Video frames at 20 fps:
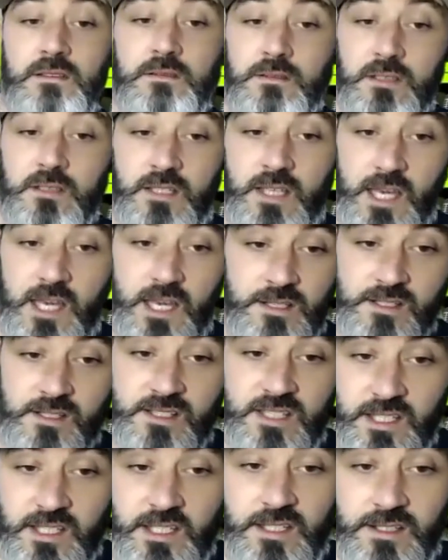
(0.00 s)
Kansas
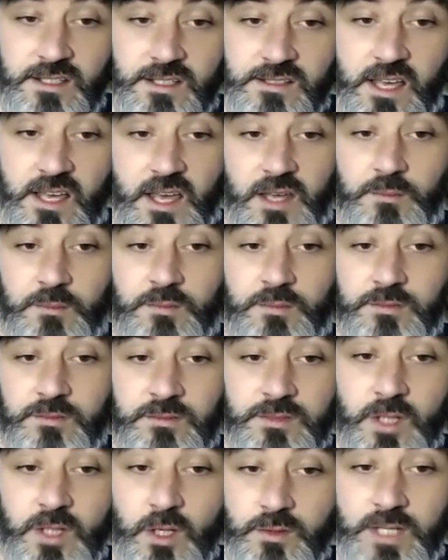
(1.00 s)
City in this game.
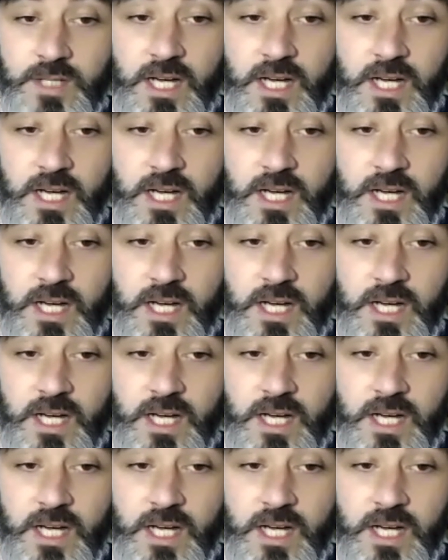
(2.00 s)
No doubt